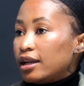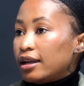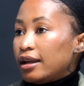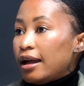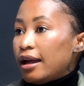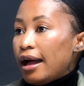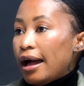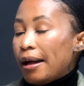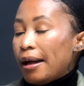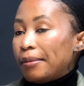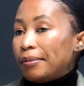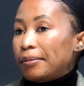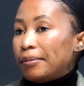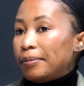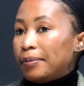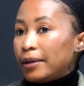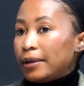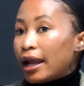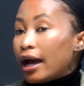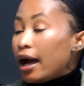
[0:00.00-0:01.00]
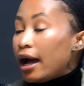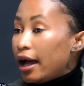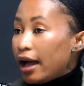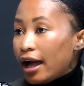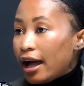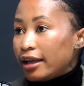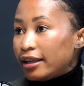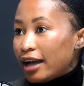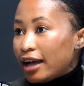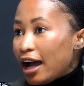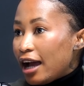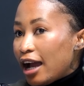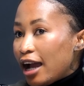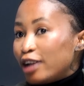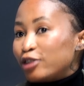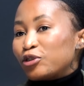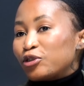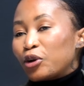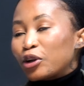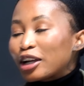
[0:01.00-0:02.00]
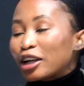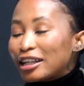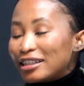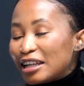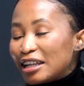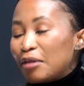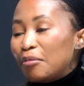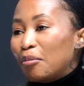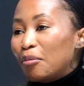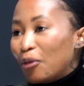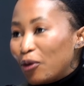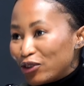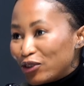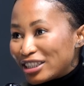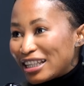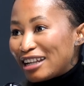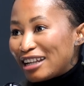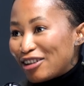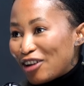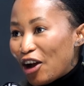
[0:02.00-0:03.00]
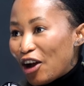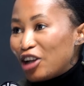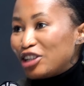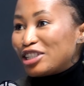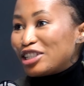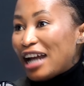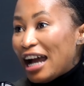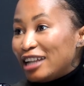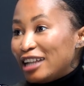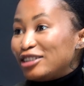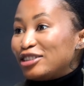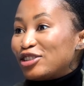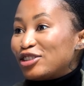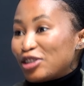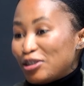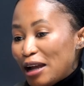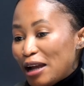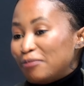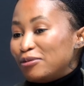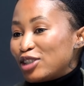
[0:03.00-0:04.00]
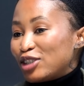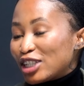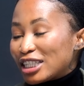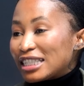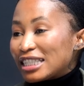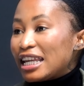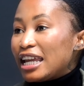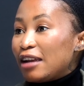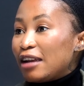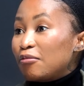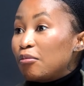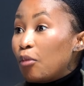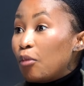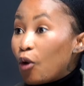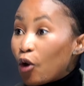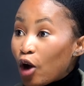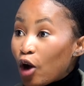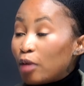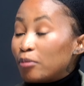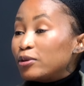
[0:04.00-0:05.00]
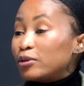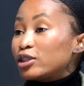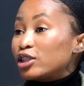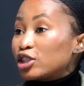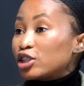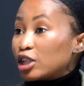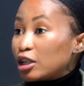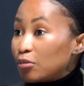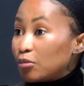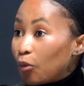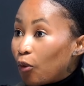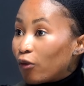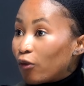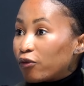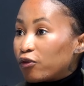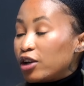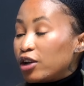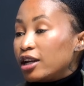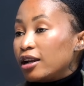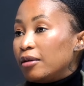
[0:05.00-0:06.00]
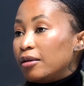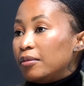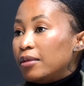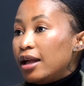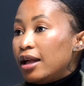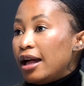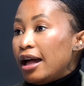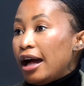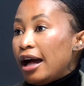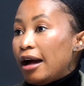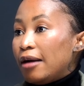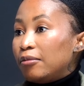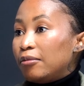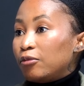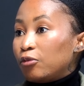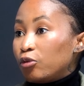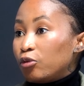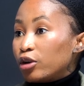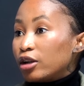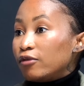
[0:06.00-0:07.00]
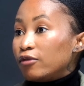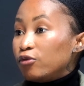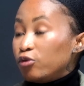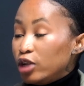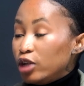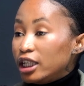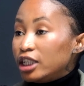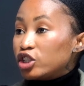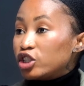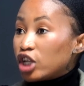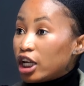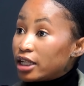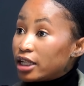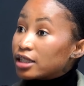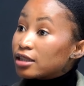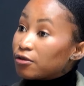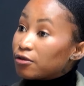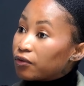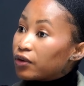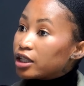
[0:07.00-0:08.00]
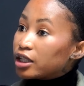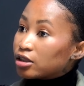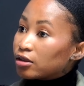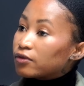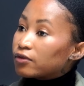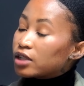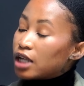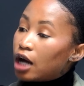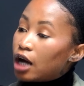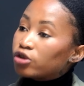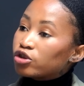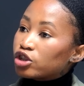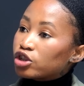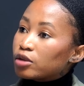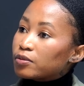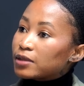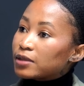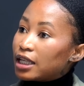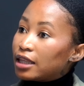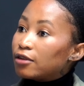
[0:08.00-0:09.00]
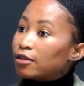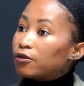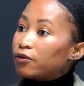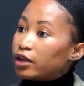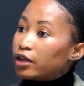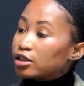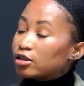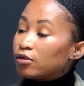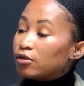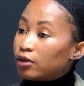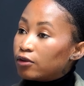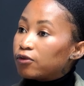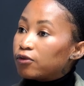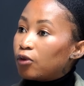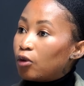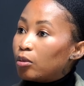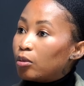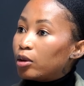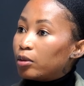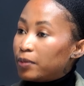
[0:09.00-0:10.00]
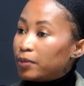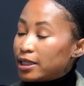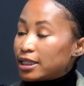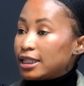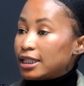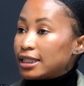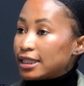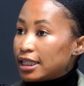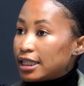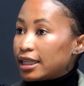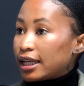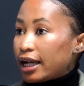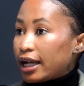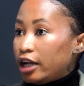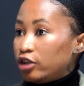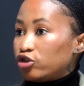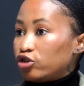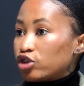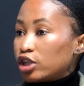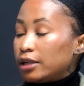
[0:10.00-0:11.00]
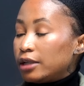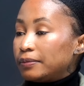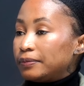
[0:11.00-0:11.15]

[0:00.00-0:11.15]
But I don't condemn malls at large. I'm just saying more competition, more freedom would have really changed the face of townships and the face of informal business in the country.